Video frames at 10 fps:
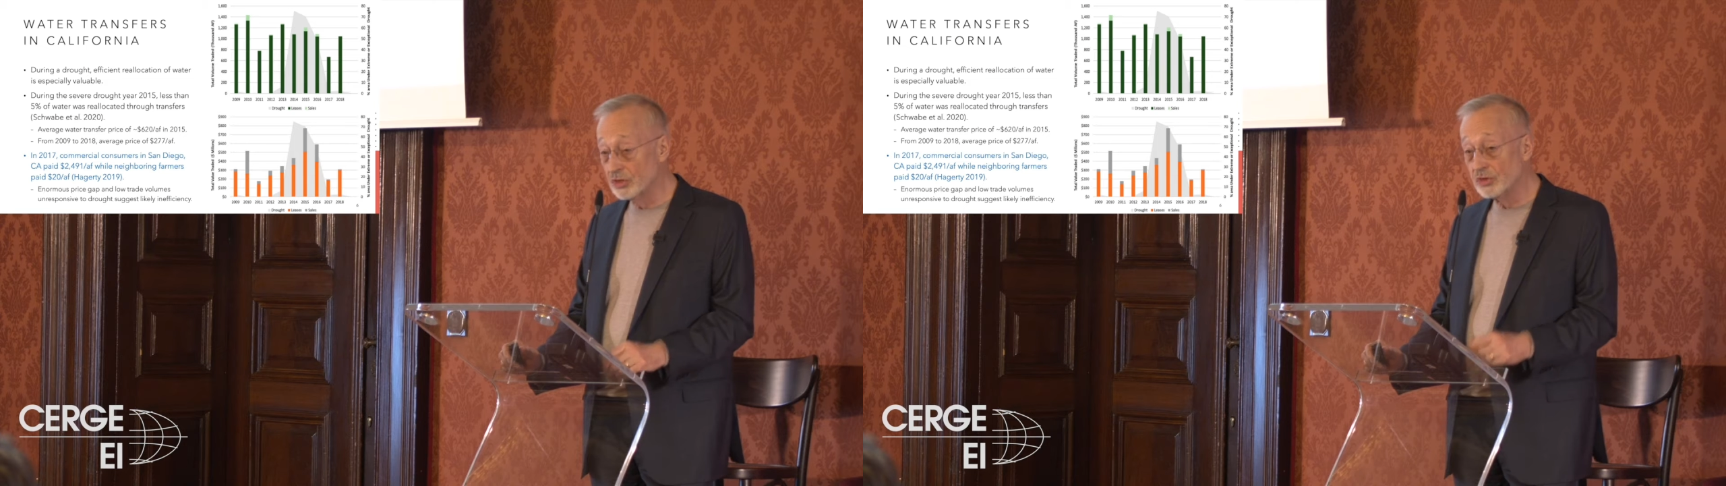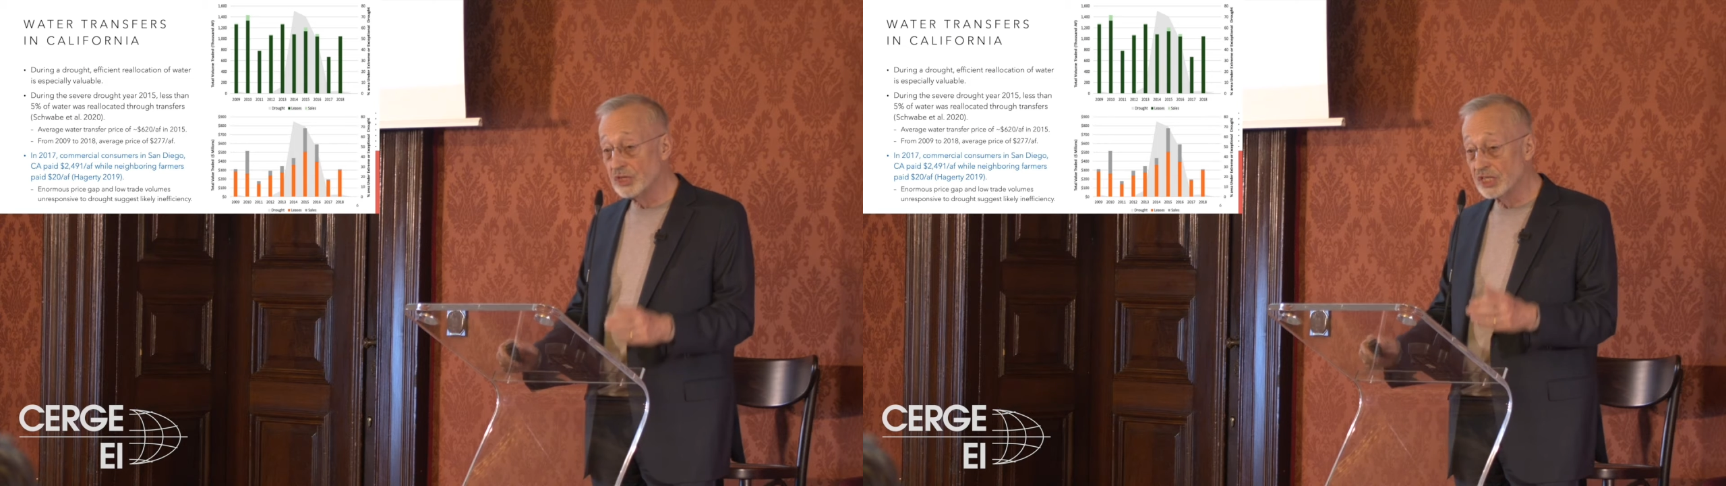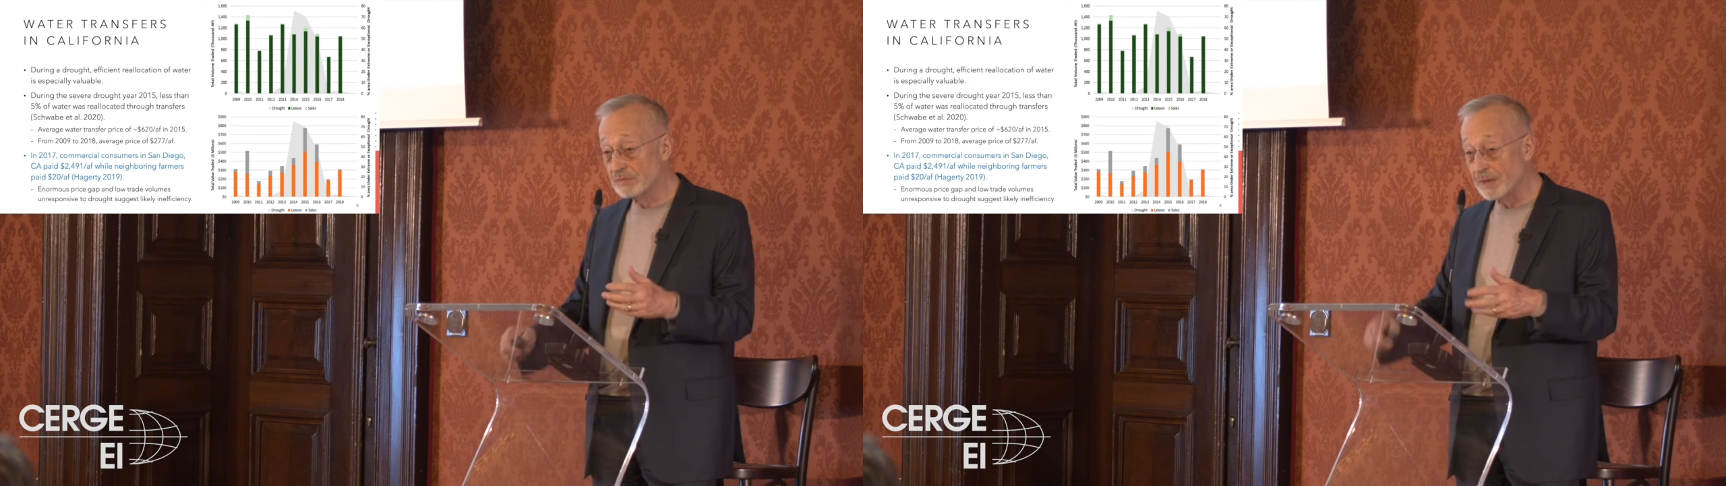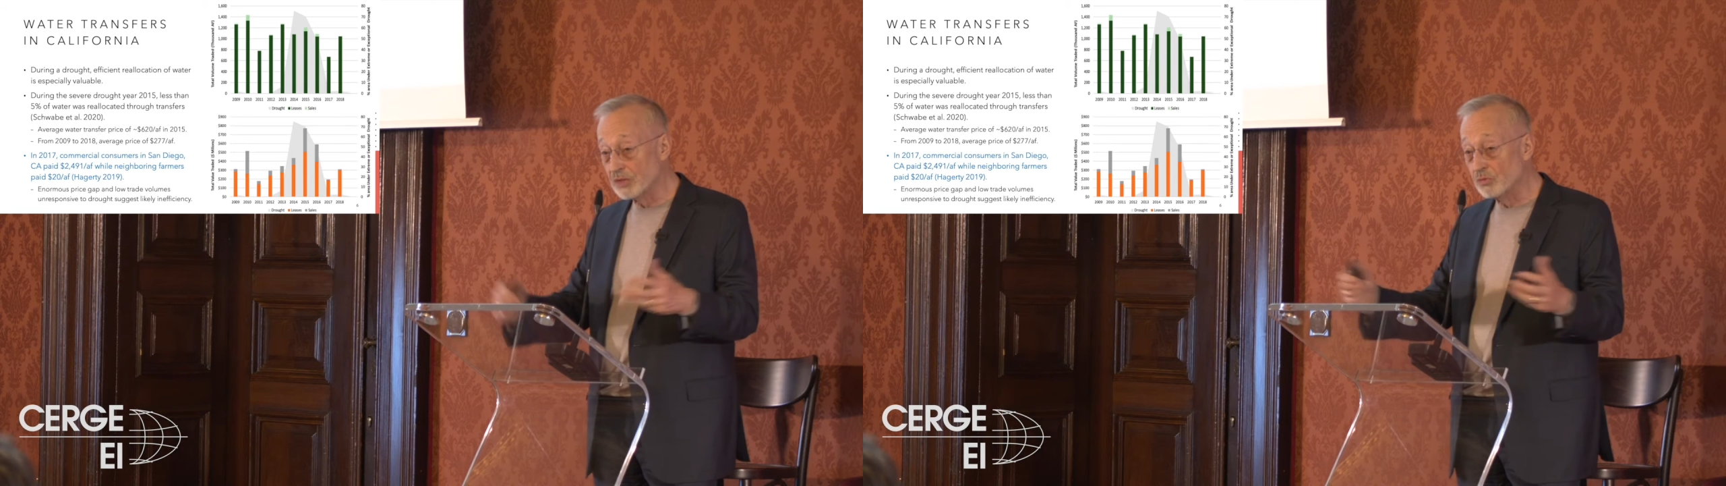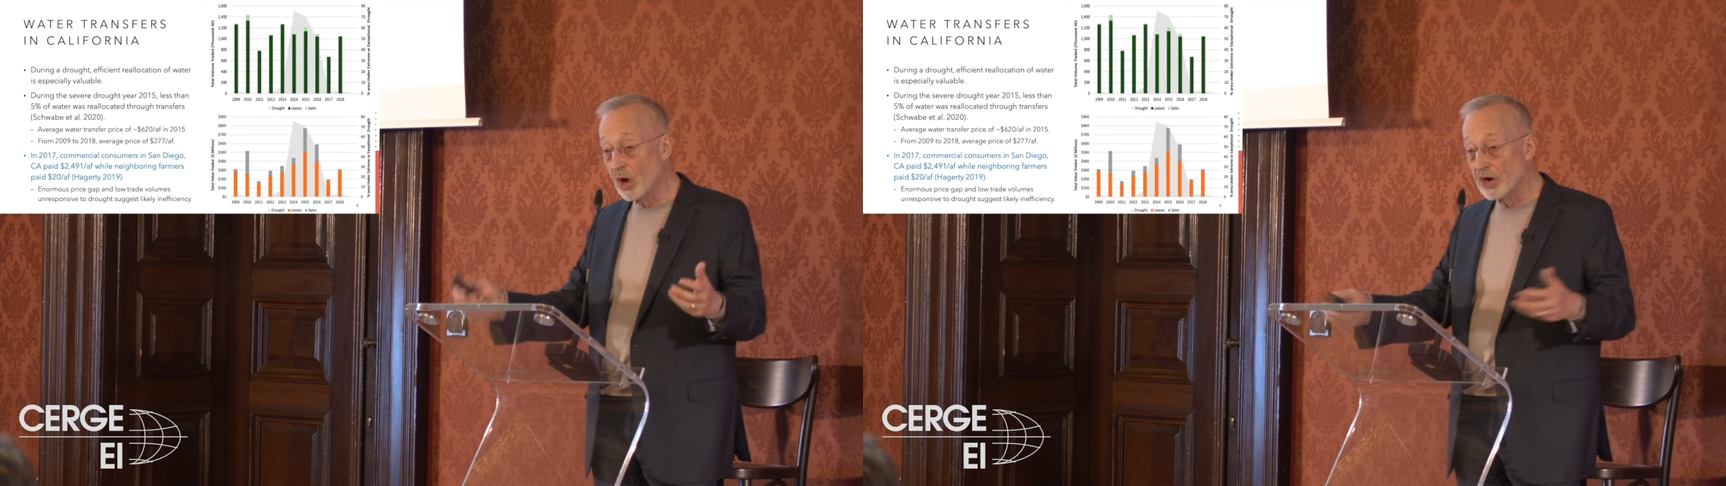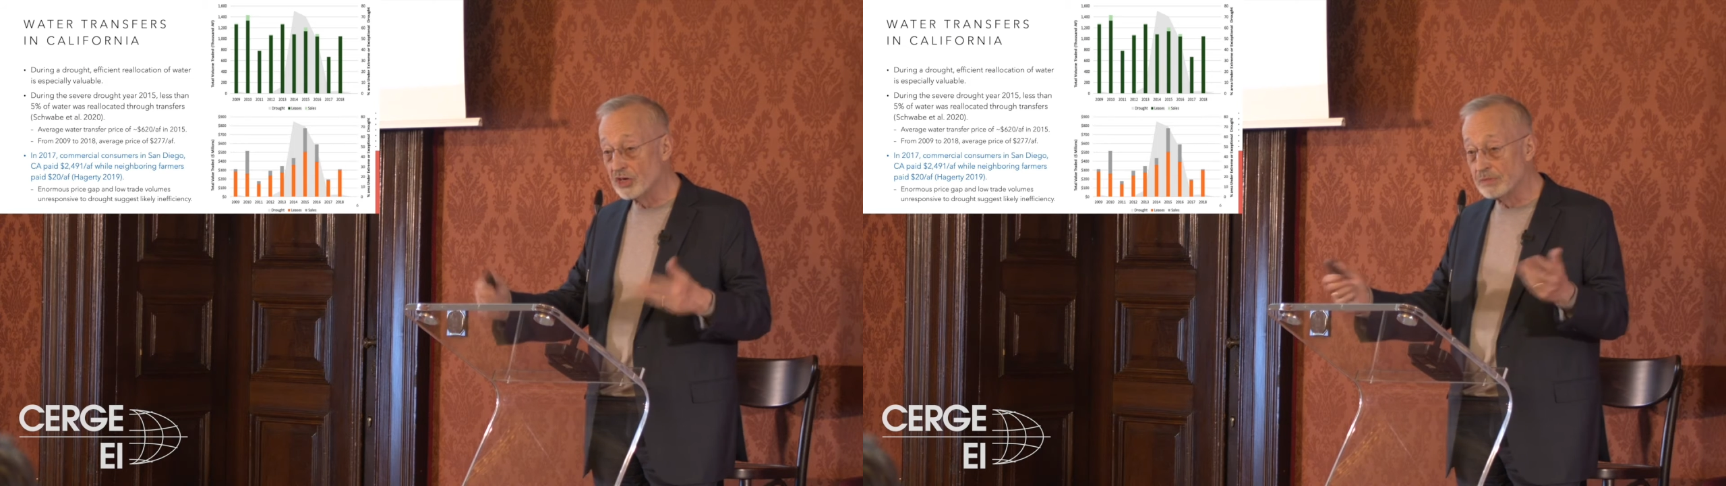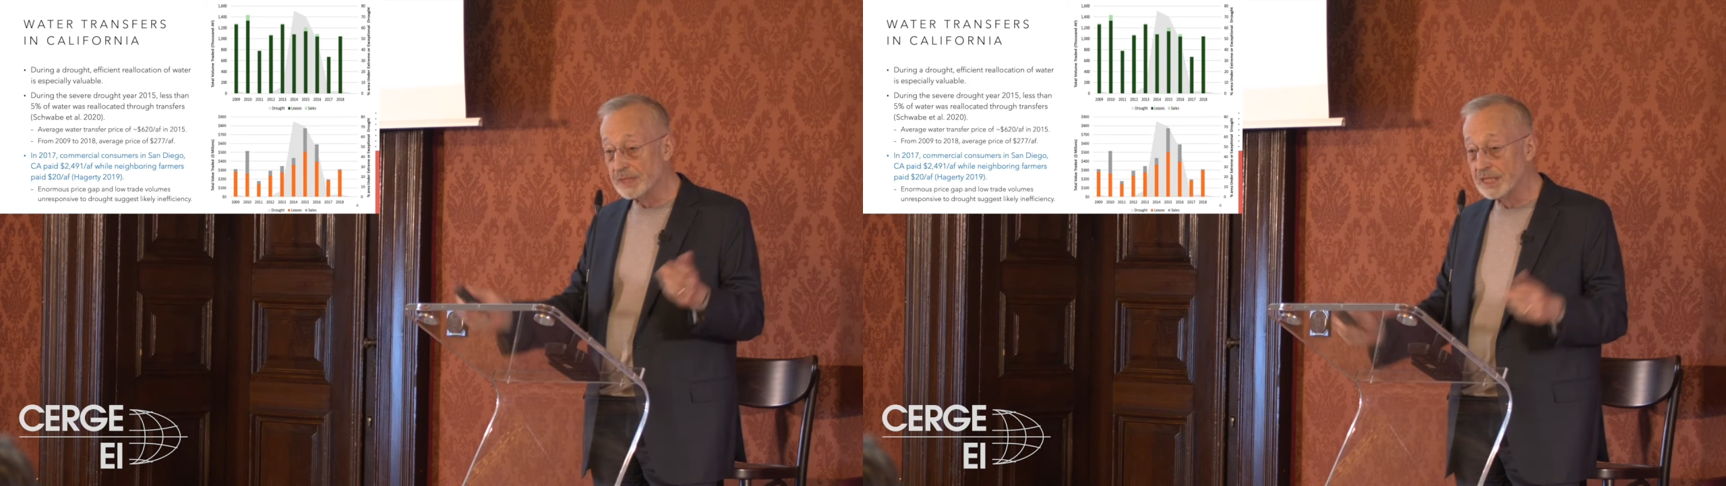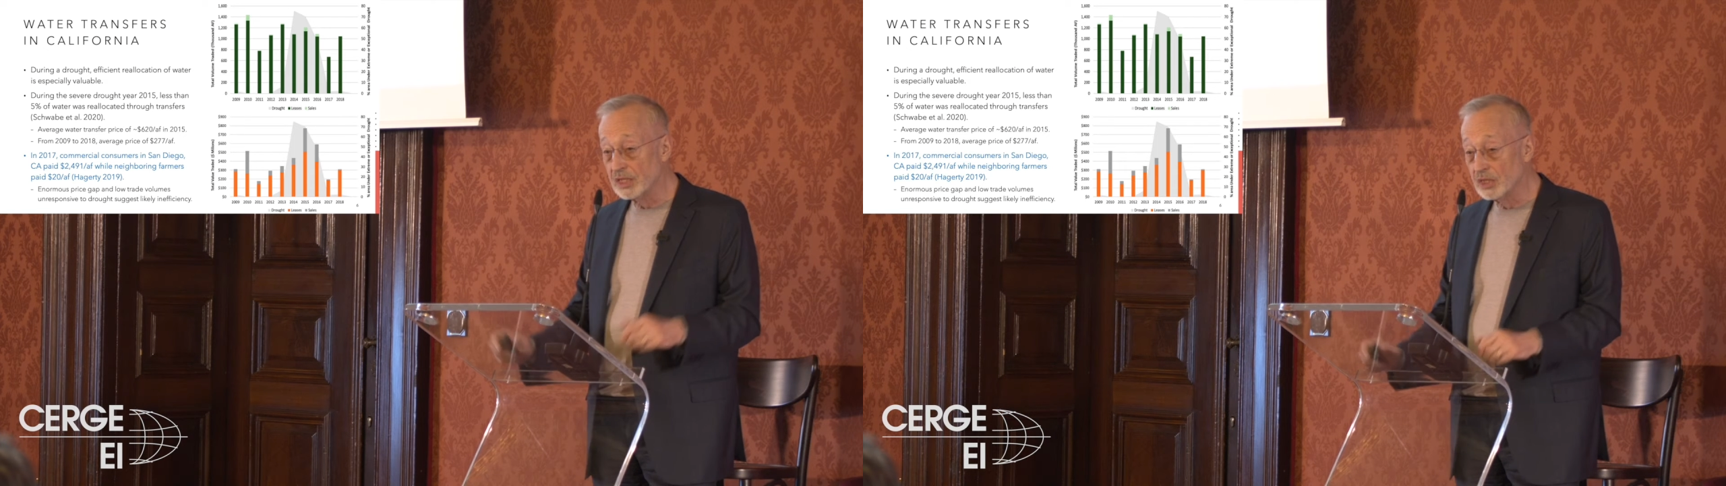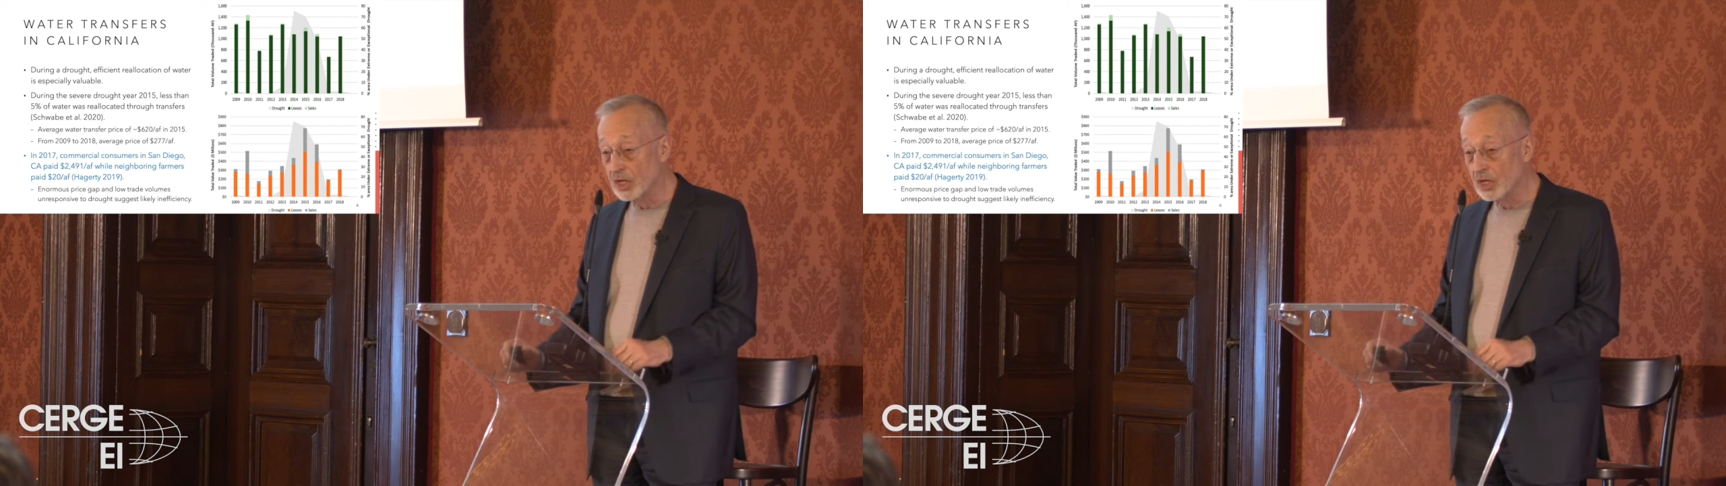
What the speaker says: and you'd expect water to be